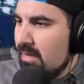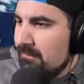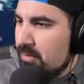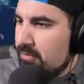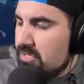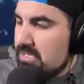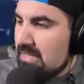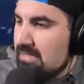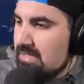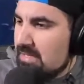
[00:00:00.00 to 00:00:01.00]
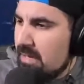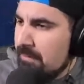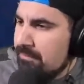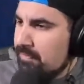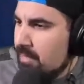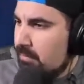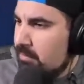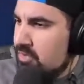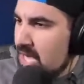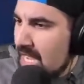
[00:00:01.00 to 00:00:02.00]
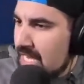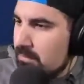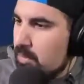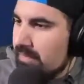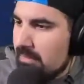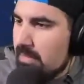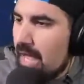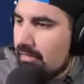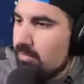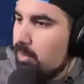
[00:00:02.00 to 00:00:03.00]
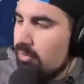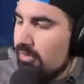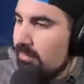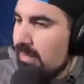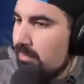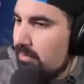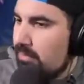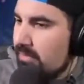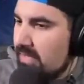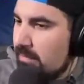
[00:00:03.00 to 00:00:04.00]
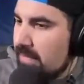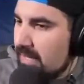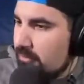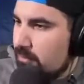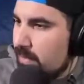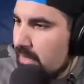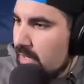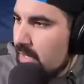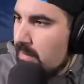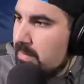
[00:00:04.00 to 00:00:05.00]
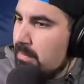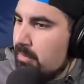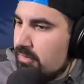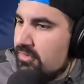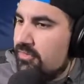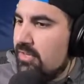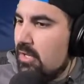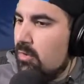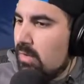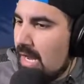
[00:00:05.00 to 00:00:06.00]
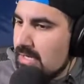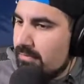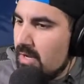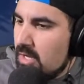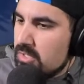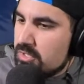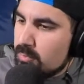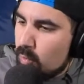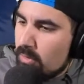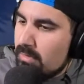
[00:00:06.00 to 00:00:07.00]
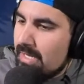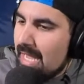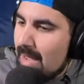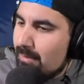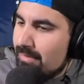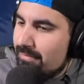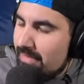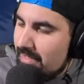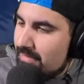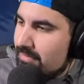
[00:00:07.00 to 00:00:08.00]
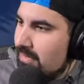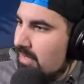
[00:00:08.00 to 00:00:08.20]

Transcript: you've just got these giant moving blocks pushing people into the abyss, but people are still kind of swirling out of these